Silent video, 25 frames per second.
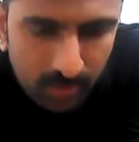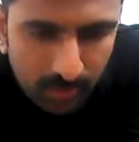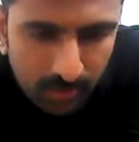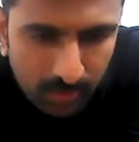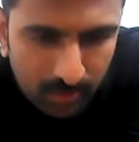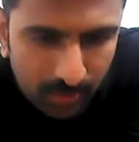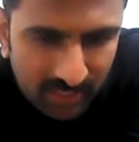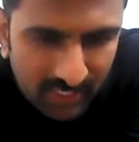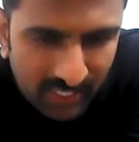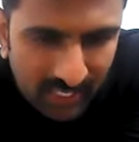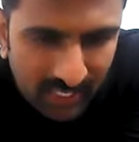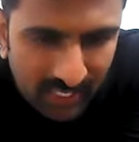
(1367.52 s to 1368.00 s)

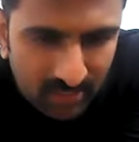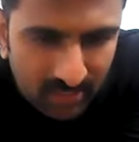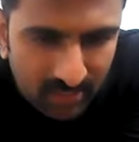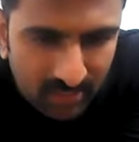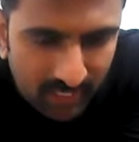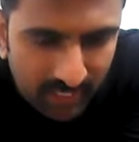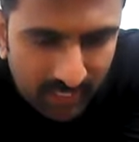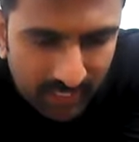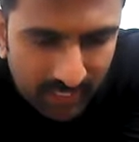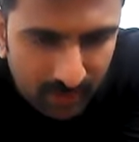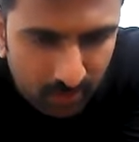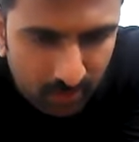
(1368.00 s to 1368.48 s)
so that I'll
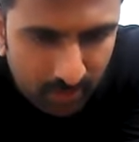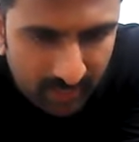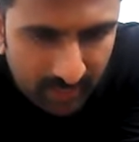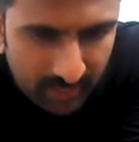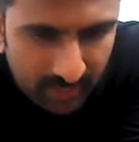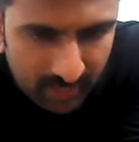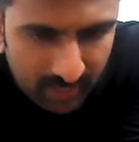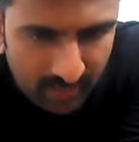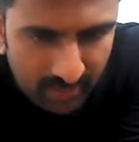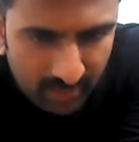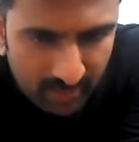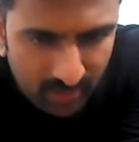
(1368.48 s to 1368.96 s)
start
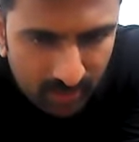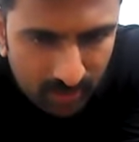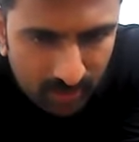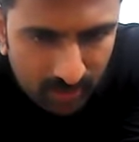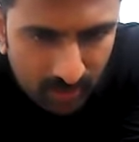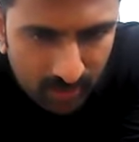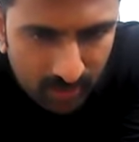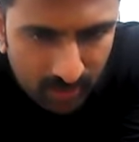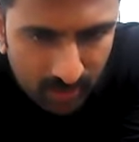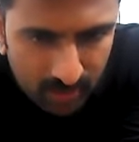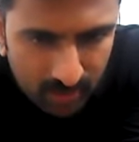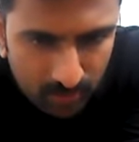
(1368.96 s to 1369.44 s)
explaining. This is
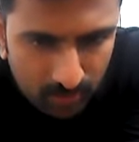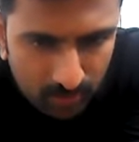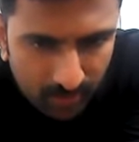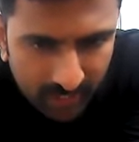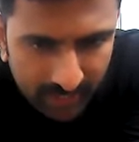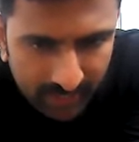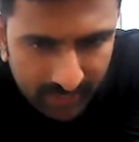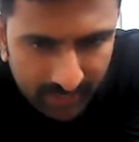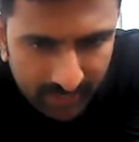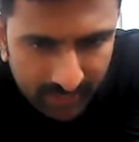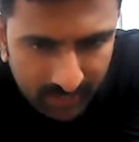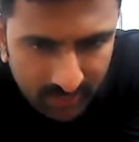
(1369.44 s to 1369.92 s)
not a
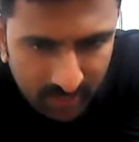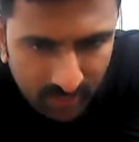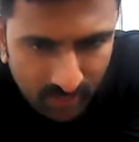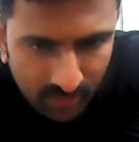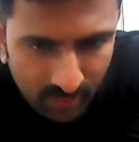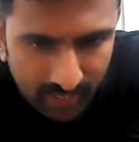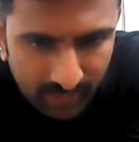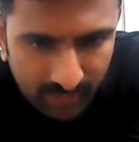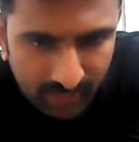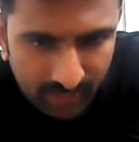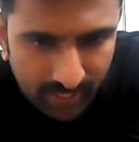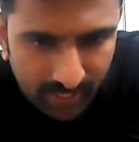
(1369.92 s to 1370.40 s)
spelling test.
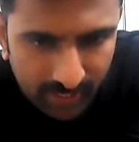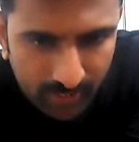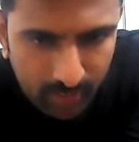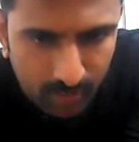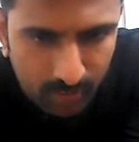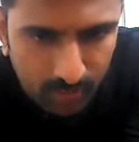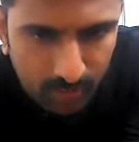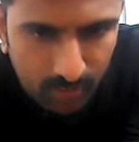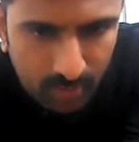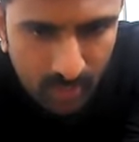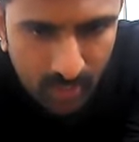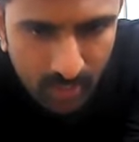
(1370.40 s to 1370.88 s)
Okay, thank
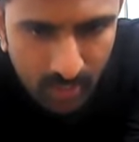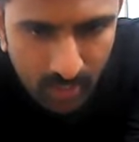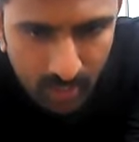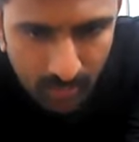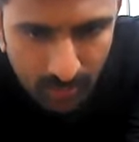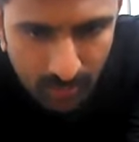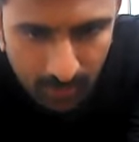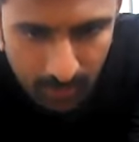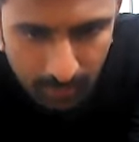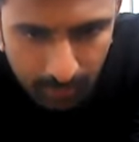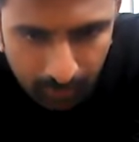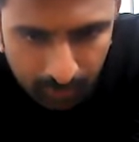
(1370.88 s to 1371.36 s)
you.
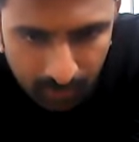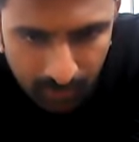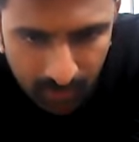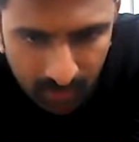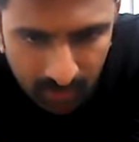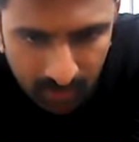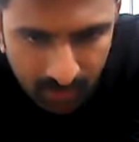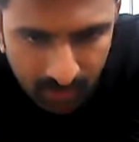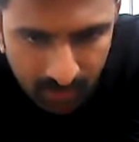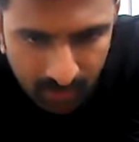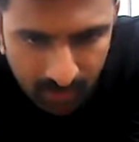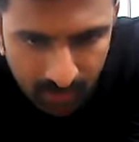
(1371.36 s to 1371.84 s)

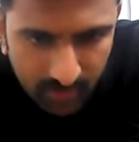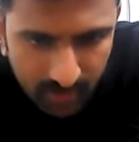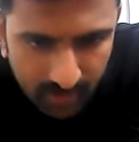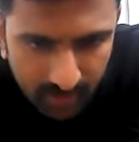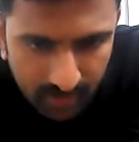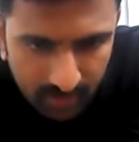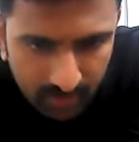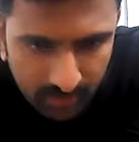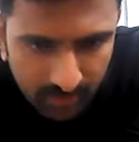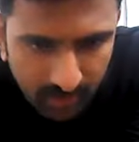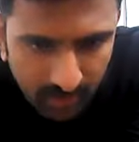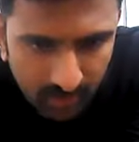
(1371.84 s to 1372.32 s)

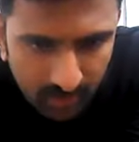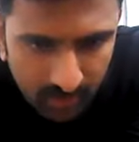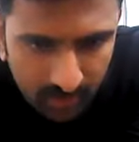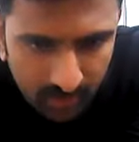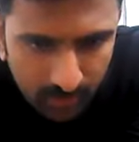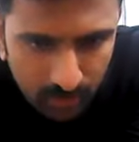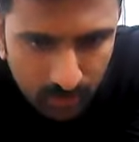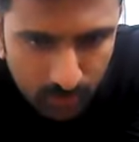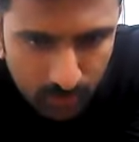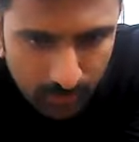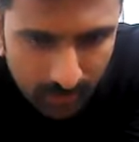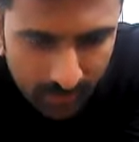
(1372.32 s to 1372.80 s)
Shimjit,
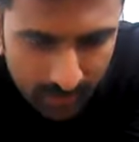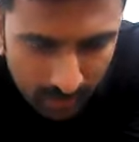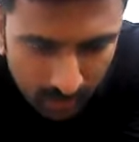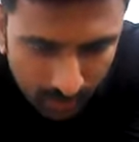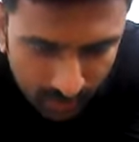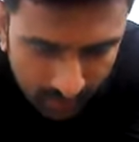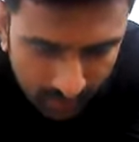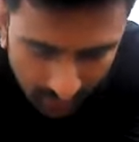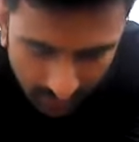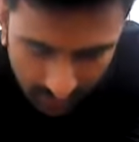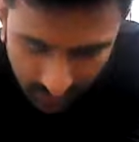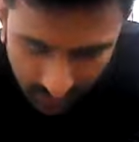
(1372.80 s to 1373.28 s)
Suman.
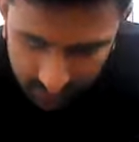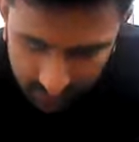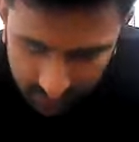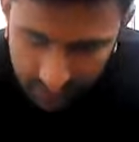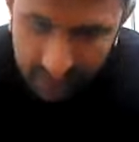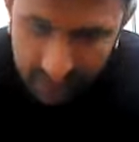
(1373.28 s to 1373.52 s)
Okay, yeah,